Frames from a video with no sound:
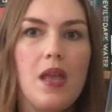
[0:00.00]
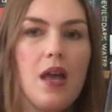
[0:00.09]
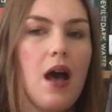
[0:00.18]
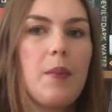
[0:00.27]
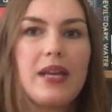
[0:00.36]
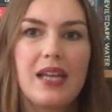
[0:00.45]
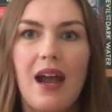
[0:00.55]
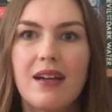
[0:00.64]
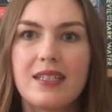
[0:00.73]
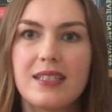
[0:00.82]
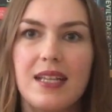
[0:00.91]
our main
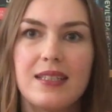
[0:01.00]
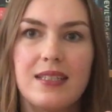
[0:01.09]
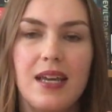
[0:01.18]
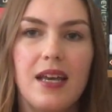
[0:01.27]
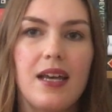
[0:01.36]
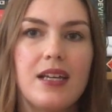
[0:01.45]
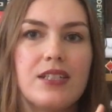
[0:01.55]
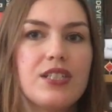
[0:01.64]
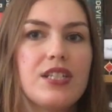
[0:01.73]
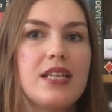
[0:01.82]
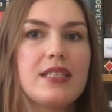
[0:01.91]
character, Sansia, and
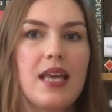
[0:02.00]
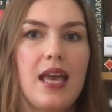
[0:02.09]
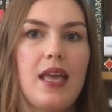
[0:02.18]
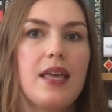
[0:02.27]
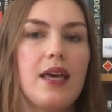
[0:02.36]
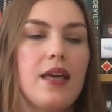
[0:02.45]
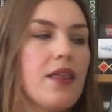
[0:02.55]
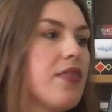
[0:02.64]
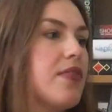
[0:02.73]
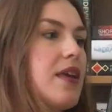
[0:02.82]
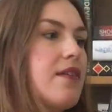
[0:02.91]
she's a
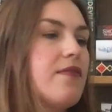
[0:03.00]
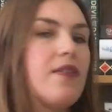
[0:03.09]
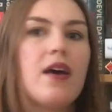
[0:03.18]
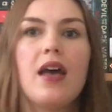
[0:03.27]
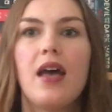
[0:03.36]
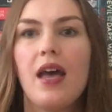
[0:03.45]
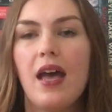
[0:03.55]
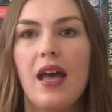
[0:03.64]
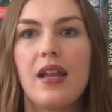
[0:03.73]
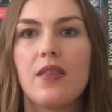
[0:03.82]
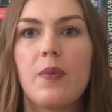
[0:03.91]
thief.
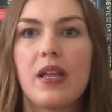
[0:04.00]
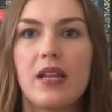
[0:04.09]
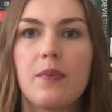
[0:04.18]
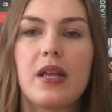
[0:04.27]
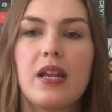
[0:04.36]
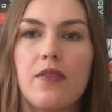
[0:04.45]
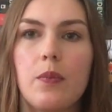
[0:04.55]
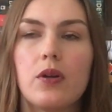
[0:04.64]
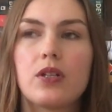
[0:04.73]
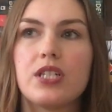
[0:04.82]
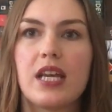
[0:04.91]
And at the beginning of the
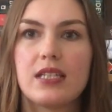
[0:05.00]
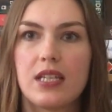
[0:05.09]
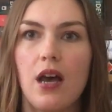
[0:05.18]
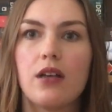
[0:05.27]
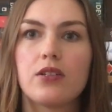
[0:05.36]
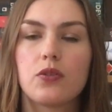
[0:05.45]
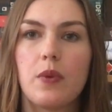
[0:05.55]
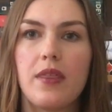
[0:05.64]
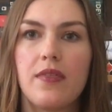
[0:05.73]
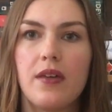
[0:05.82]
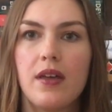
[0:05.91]
book, she gets tasked
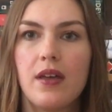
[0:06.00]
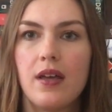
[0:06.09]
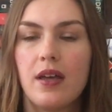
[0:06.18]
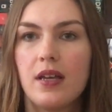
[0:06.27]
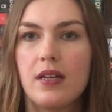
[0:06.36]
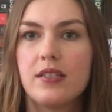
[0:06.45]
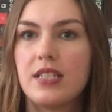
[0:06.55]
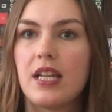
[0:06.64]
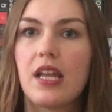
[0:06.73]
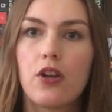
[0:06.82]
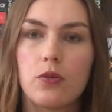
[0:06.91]
with
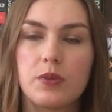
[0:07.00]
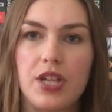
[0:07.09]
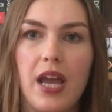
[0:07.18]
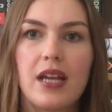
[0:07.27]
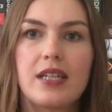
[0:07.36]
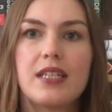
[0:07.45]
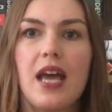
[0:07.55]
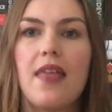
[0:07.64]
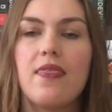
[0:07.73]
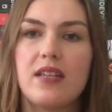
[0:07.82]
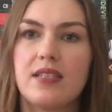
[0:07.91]
stealing an object,
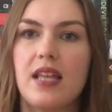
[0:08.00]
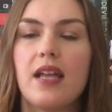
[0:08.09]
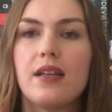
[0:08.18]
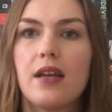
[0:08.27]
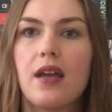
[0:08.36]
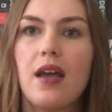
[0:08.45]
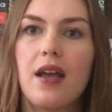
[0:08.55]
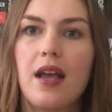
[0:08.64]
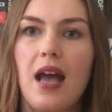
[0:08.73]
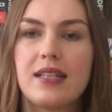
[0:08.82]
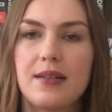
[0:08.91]
and this then
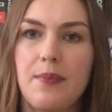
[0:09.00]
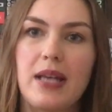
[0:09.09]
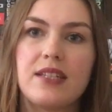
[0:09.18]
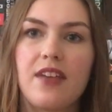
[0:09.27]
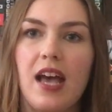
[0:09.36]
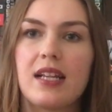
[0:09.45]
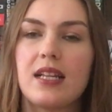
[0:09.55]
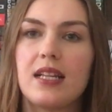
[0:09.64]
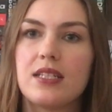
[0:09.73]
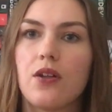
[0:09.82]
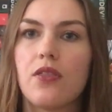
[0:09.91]
has a massive
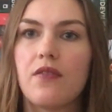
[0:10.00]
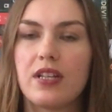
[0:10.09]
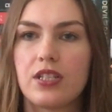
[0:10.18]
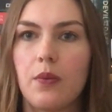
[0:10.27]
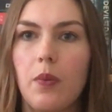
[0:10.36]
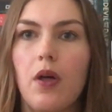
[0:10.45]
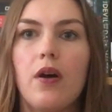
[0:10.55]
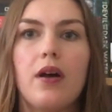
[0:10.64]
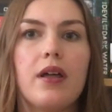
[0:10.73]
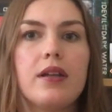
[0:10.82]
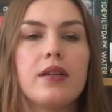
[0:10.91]
catalyst on the rest of the plot.
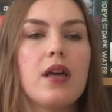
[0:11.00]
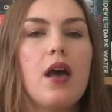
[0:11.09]
And